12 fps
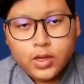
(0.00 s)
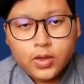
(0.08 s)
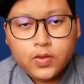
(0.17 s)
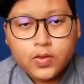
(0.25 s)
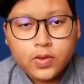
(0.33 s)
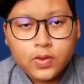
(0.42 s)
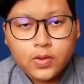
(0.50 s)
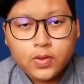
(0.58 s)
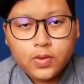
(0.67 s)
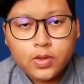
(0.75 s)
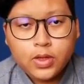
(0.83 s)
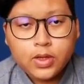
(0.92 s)
is
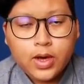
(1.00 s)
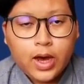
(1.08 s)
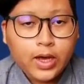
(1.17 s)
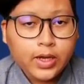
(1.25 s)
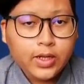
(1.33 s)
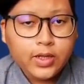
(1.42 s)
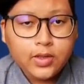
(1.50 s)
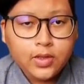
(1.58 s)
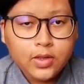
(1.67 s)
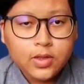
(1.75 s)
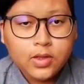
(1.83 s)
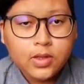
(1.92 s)
the
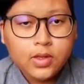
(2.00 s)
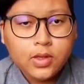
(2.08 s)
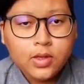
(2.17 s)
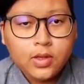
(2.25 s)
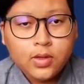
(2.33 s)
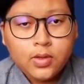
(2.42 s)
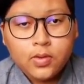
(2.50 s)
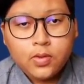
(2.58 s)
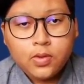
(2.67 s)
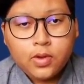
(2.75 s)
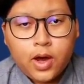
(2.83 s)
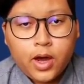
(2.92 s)
eyelids,
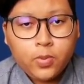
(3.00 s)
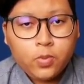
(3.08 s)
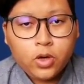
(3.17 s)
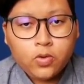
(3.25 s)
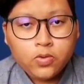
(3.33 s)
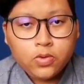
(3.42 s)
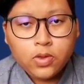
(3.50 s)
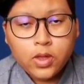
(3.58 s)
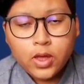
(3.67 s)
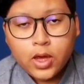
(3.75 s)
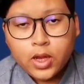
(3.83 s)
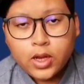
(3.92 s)
eyebrows,
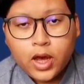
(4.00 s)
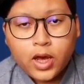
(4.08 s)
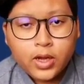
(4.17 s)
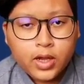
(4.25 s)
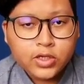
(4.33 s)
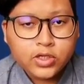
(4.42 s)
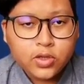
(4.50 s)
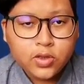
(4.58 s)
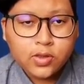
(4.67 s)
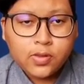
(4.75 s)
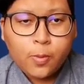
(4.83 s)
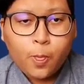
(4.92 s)
and eyelashes.